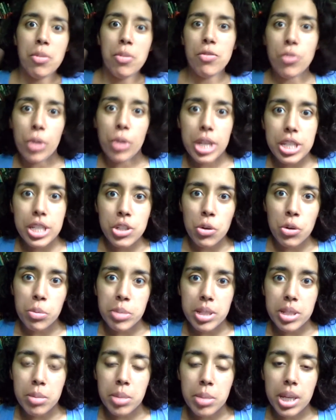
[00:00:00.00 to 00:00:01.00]
before he told
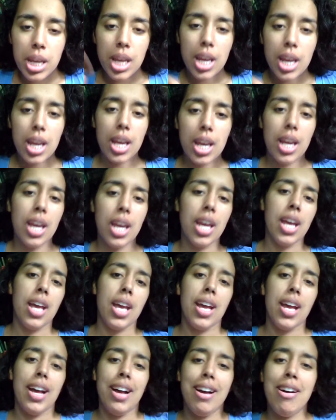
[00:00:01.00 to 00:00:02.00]
me to be.
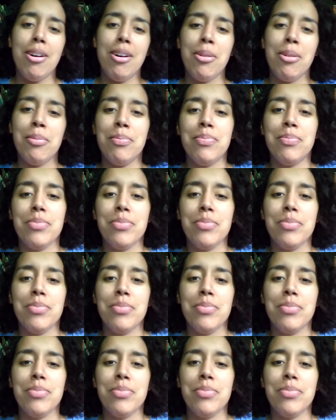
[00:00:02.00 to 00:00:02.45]
Um,